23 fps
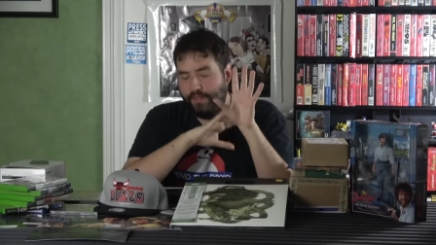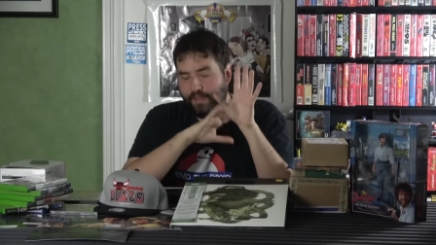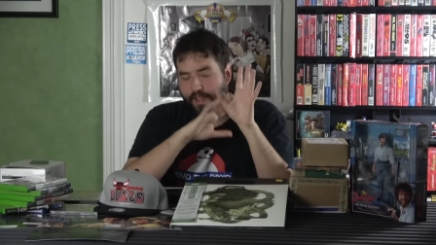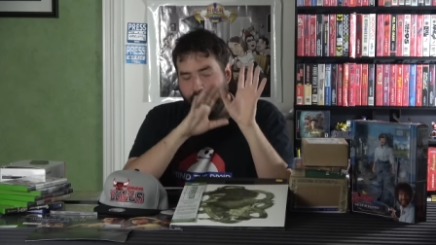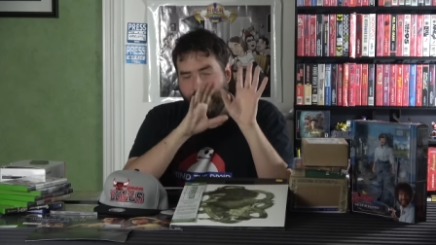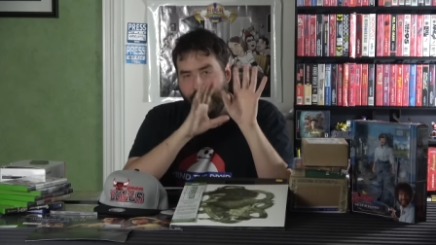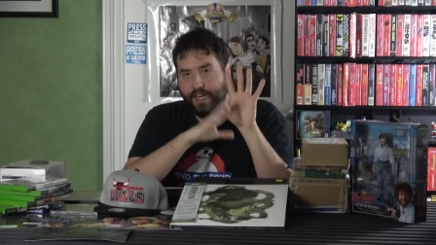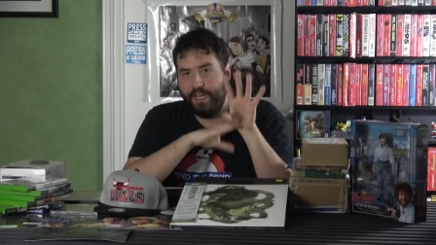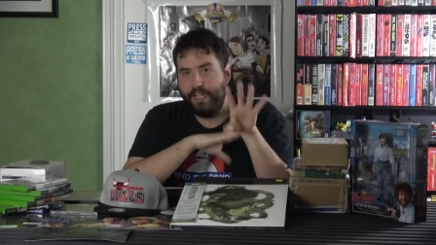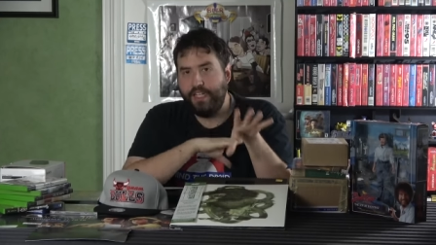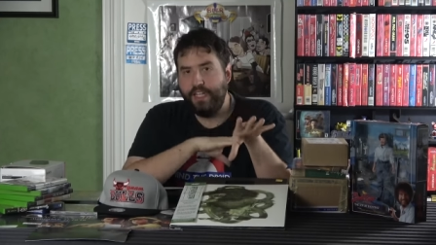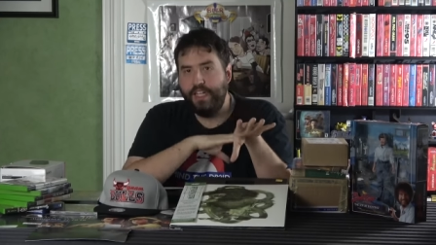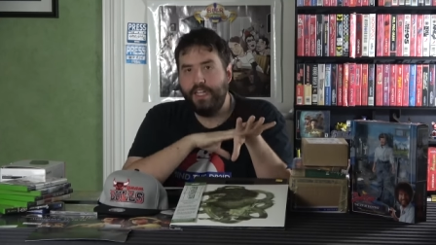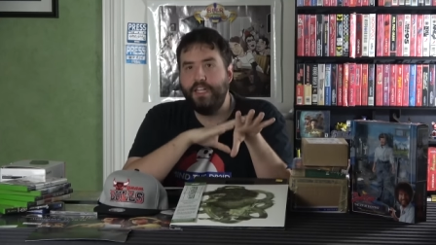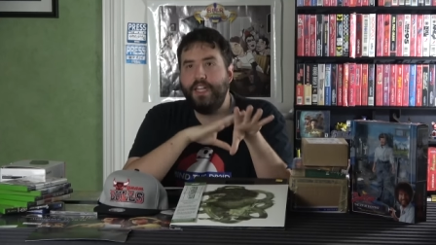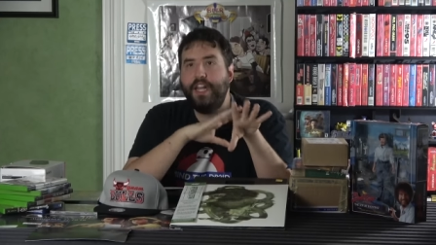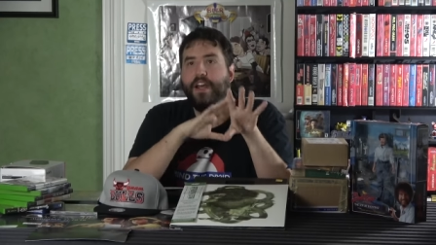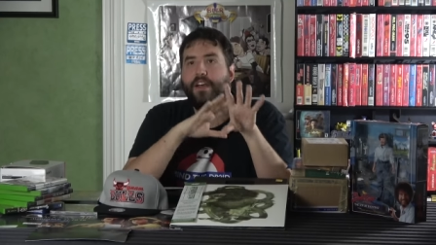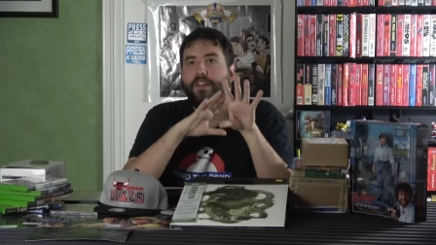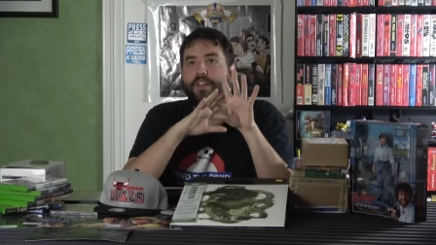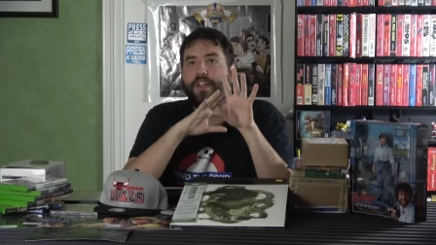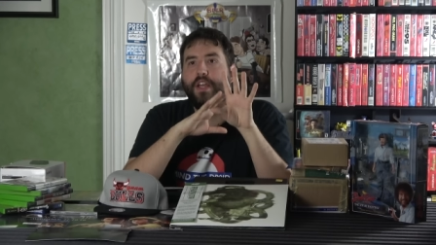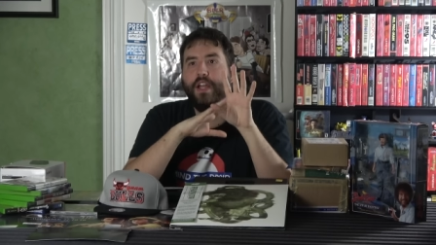Like I had a gig
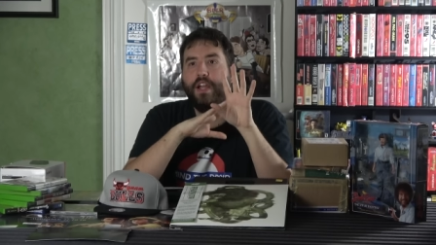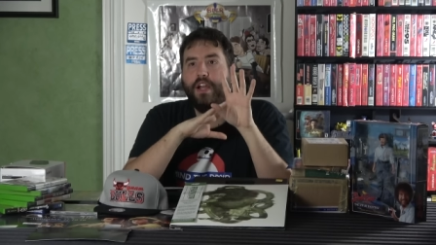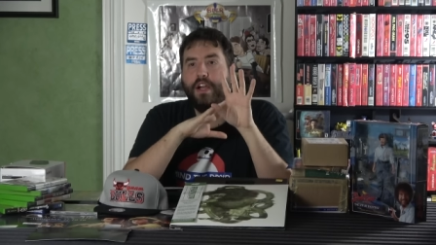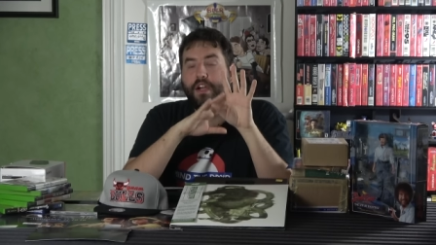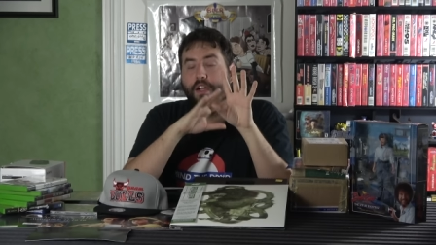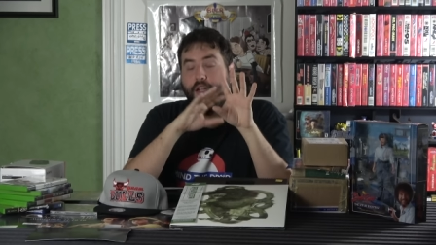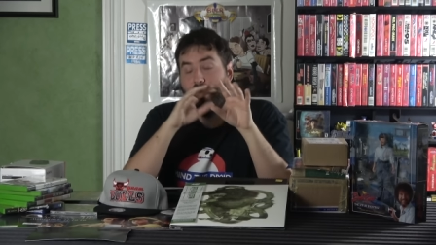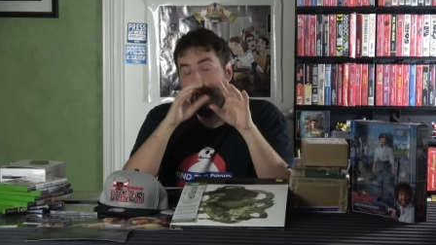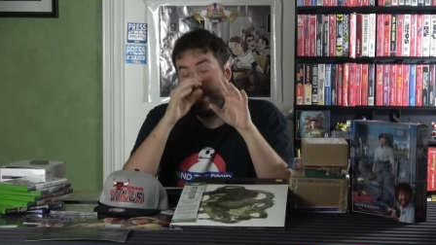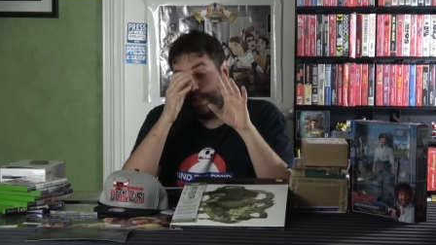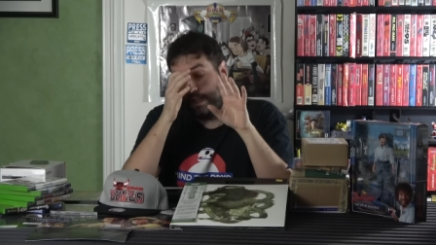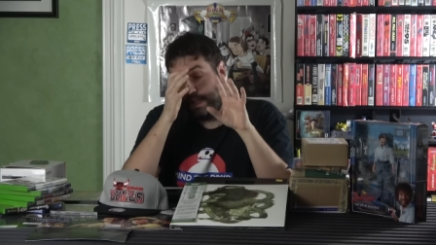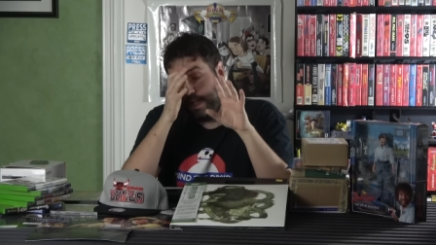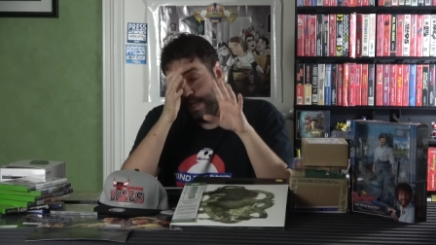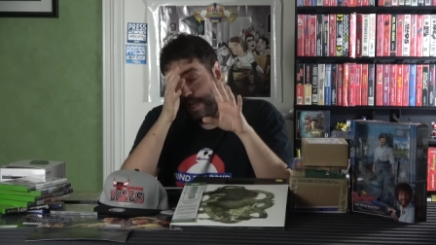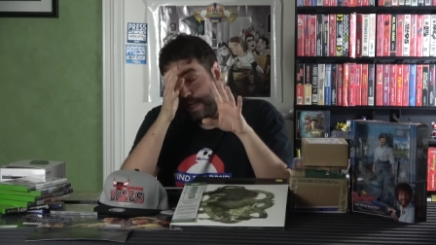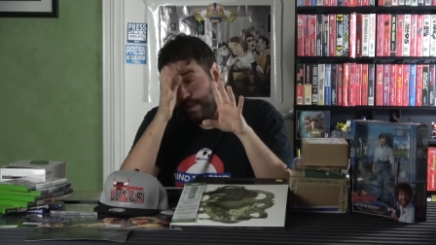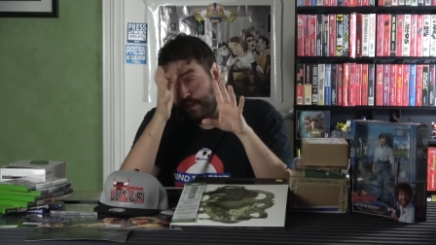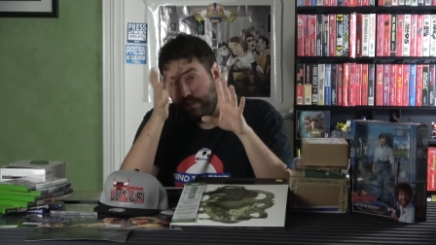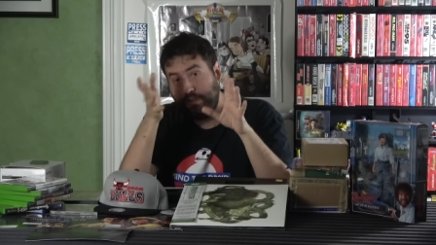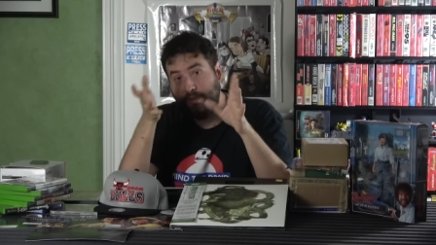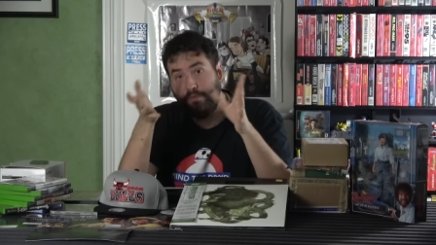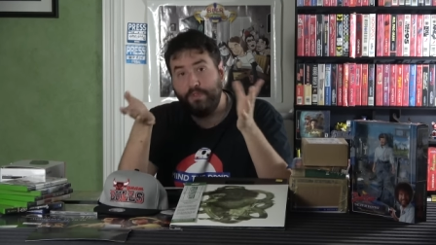down there in LA. I
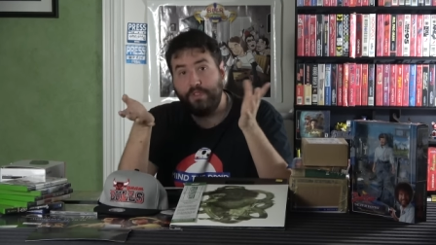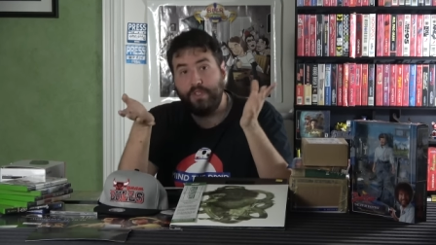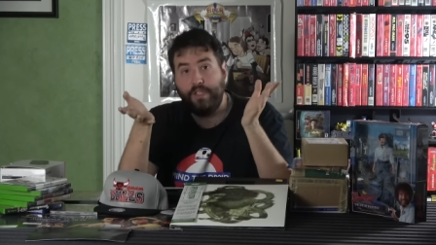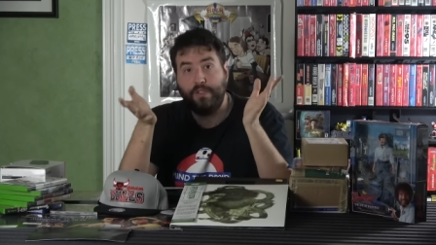also was